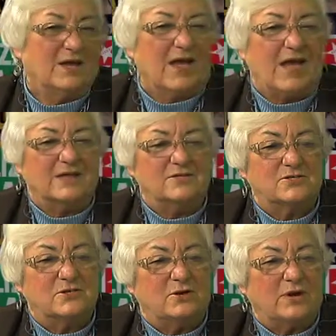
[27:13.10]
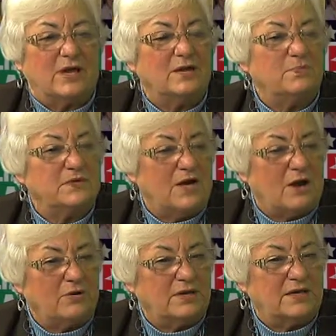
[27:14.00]
And so Hennepin
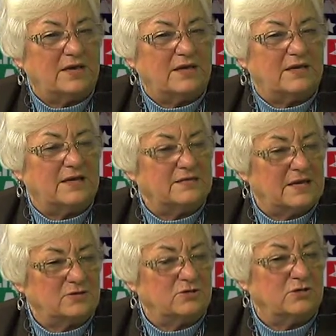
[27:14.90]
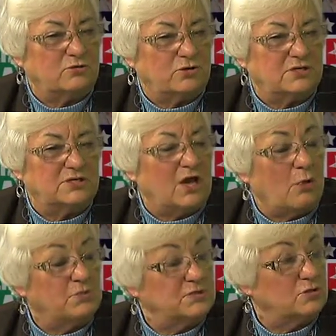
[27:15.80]
County has actually agreed to
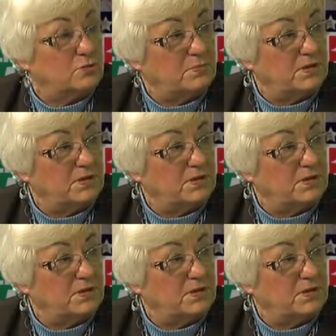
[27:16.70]
help us a little bit